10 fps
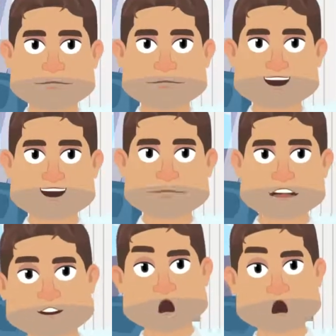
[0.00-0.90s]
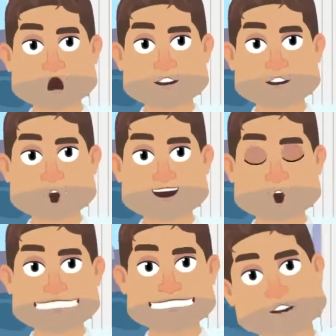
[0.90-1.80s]
On the
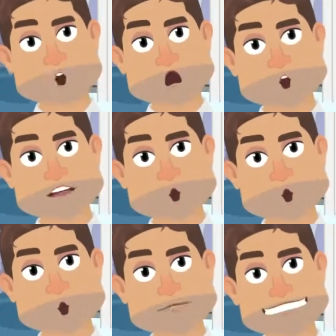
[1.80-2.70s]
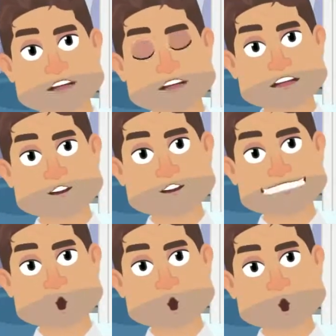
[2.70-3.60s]
contrary, brush them,
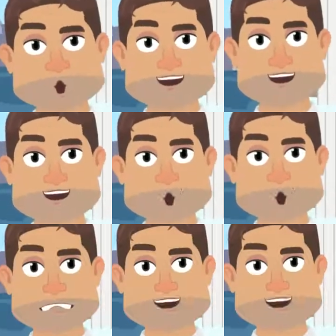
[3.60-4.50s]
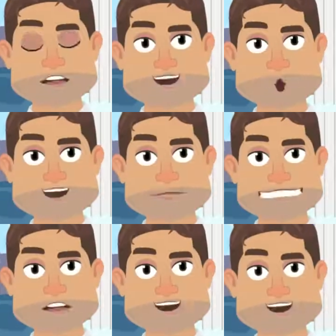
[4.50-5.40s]
maintain them, and they will perform
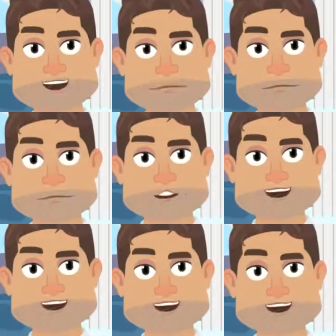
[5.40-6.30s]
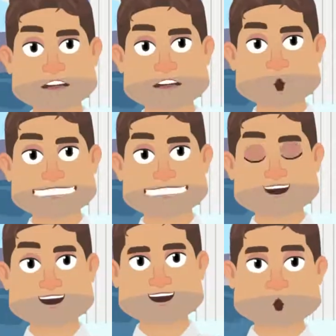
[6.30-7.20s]
better and
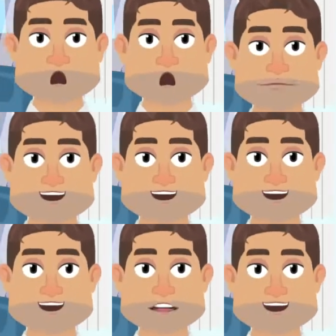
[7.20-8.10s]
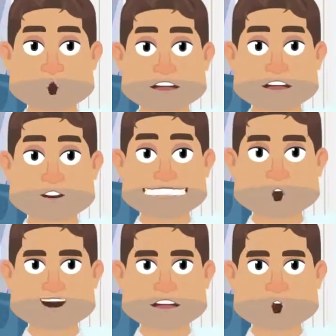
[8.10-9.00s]
last longer. Now, in the
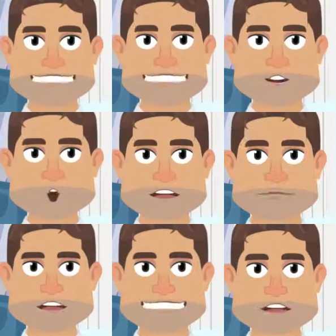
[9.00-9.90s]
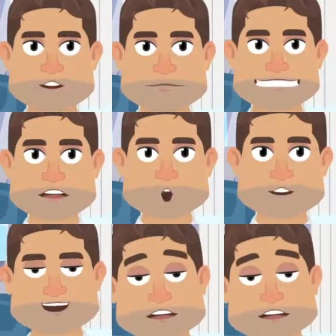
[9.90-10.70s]
case of a drain system, lack of maintenance can